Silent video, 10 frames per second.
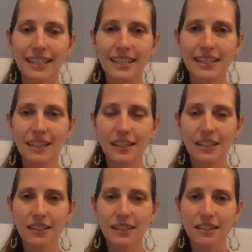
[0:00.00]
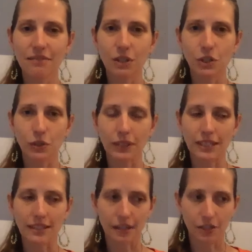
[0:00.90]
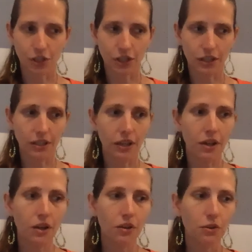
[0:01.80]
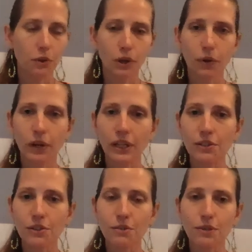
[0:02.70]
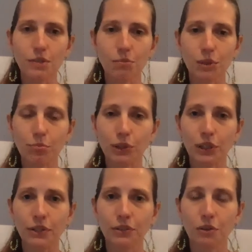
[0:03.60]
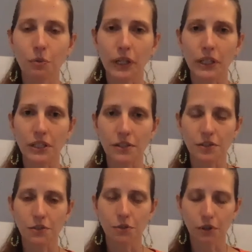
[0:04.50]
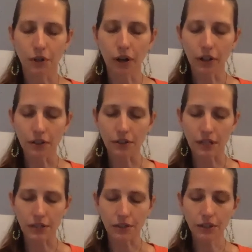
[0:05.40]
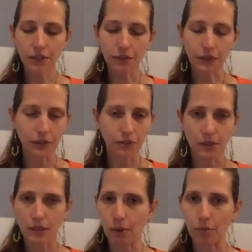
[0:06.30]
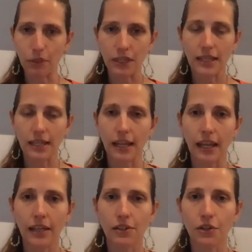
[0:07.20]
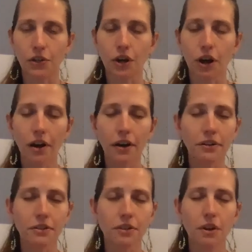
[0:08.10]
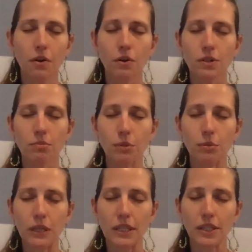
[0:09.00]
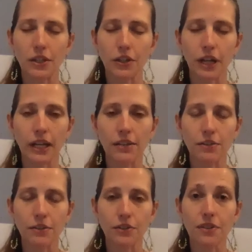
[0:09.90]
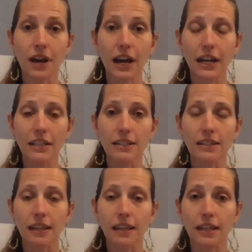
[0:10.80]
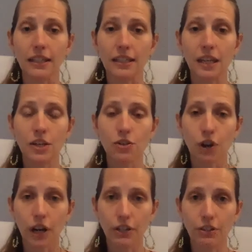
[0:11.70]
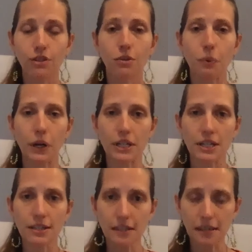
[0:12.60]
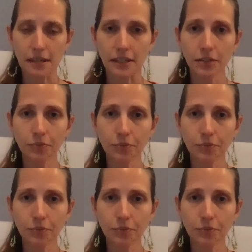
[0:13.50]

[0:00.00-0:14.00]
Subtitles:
in this visualization, you are going to simply bring your awareness to your heart center. You can do this by placing a hand on your heart or simply placing your hands on your thighs and drawing your awareness there.